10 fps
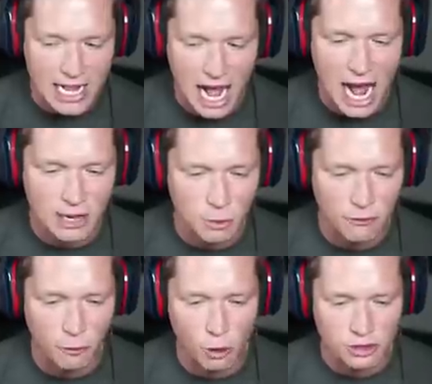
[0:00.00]
God, and
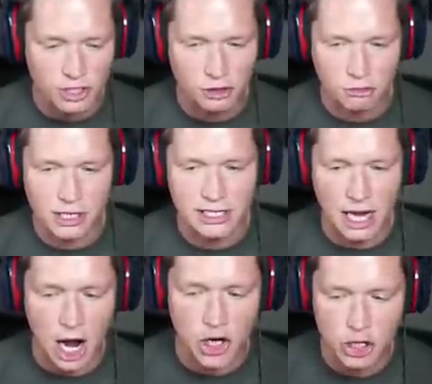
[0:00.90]
we're forcing 3s.
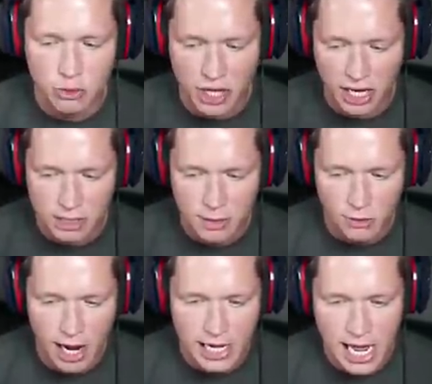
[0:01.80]
Are you kidding me
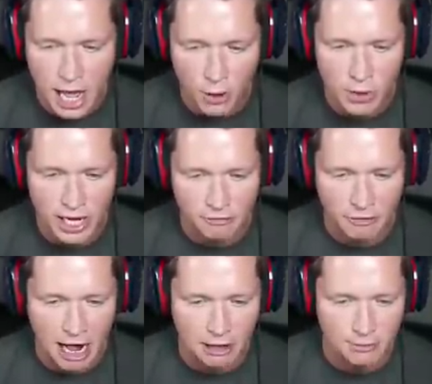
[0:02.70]
right now? We got to
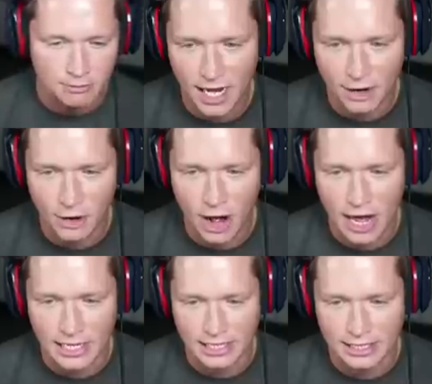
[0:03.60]
foul him. I don't know
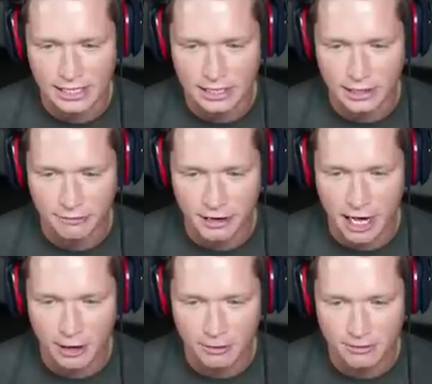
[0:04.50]
how to intentionally
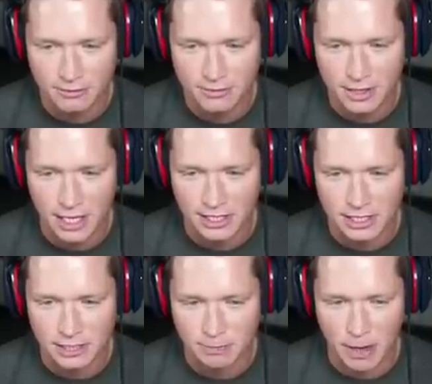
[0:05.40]
foul. I
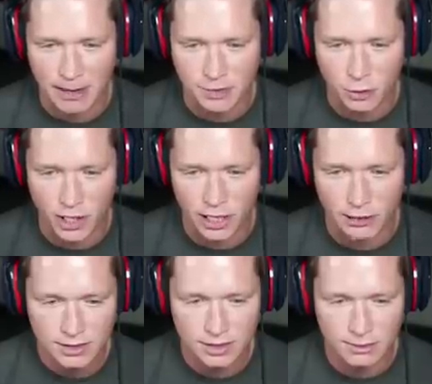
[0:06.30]
just spam
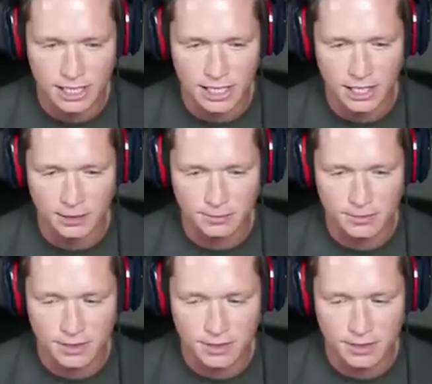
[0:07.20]
square. Somebody get him.